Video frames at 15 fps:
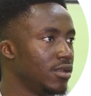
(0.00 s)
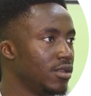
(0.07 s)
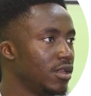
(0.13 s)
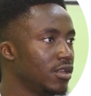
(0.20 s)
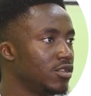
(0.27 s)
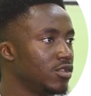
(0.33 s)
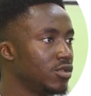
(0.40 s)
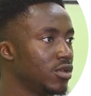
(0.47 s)

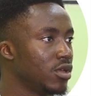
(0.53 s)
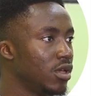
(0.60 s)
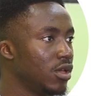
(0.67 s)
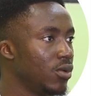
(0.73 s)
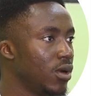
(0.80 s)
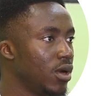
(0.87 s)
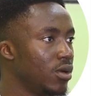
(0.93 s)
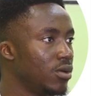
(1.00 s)
that took a
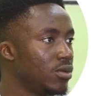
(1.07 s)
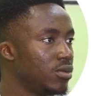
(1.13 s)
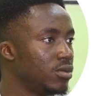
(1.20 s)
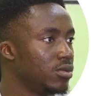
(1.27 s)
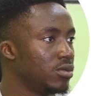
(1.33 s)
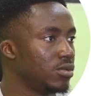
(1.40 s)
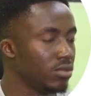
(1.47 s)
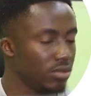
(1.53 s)
while.
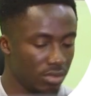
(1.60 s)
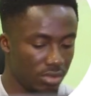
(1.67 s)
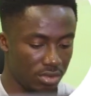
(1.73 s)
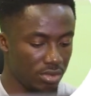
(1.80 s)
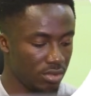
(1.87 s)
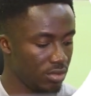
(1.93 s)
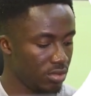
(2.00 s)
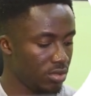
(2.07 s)

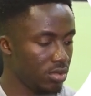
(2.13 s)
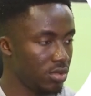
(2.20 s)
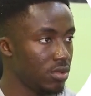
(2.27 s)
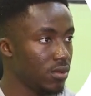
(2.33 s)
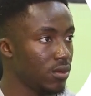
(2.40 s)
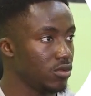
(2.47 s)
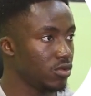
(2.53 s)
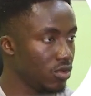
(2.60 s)

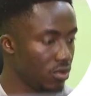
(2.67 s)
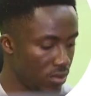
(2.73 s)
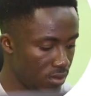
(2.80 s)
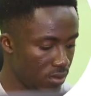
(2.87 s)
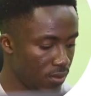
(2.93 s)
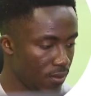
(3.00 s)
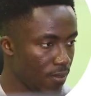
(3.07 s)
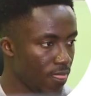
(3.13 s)
So
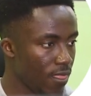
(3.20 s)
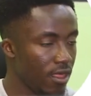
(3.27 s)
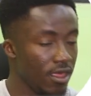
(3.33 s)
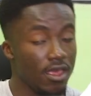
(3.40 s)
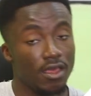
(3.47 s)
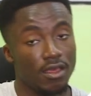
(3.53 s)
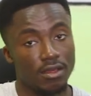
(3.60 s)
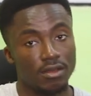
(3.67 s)

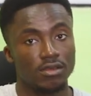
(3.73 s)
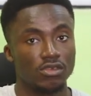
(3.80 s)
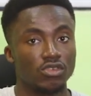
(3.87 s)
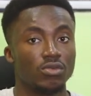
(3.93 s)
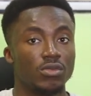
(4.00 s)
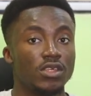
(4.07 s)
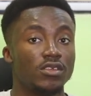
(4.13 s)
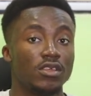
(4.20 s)
yeah.
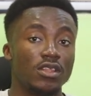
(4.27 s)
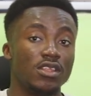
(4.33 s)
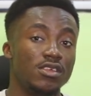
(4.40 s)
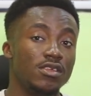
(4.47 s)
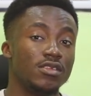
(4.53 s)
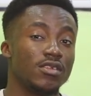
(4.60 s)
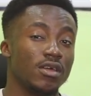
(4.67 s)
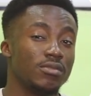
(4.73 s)
So
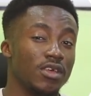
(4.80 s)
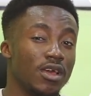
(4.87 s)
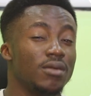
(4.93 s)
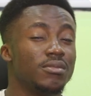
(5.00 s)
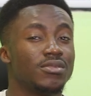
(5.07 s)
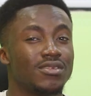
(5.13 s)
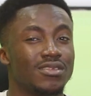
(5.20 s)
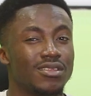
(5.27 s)
basically
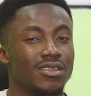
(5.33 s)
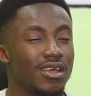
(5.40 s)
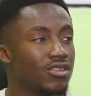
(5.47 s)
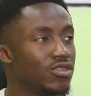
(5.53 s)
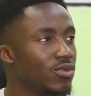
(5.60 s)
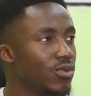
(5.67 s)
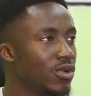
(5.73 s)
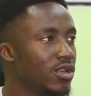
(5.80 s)
sometimes
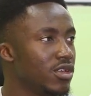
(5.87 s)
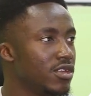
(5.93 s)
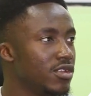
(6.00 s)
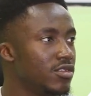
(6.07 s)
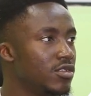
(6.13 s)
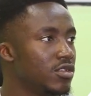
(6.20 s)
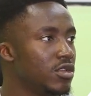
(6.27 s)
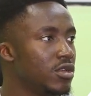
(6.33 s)
that's what it
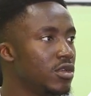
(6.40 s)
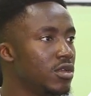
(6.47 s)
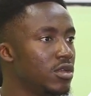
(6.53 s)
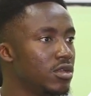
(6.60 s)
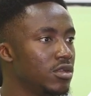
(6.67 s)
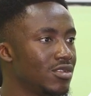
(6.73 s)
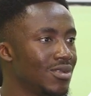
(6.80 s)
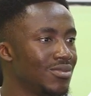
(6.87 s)
is.
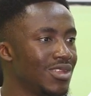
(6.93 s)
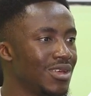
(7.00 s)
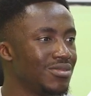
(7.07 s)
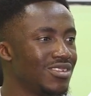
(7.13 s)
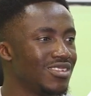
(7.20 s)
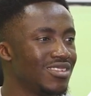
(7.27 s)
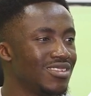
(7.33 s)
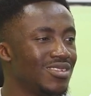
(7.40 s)
Sometimes
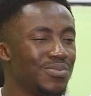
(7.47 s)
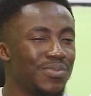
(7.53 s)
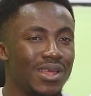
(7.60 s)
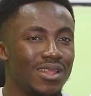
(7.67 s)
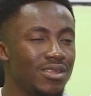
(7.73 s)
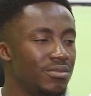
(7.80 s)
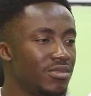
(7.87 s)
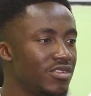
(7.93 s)
there's a
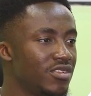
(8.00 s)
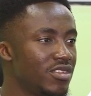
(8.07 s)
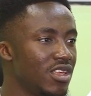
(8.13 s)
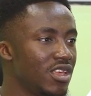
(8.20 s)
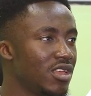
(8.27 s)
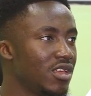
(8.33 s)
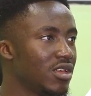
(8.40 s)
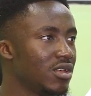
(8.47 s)
spelling
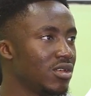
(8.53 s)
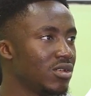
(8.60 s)
mistake